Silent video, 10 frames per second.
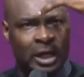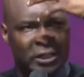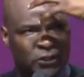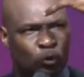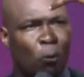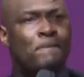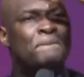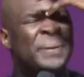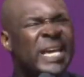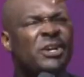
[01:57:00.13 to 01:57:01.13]

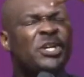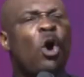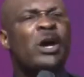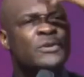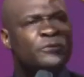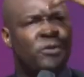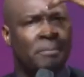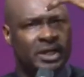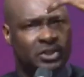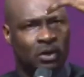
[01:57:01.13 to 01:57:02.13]
Superior
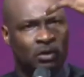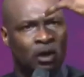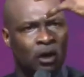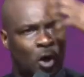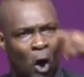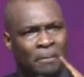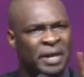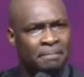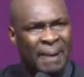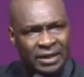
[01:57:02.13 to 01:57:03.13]
information
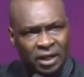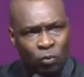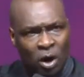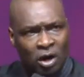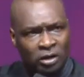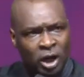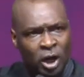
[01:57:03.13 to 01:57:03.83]
coming by the word,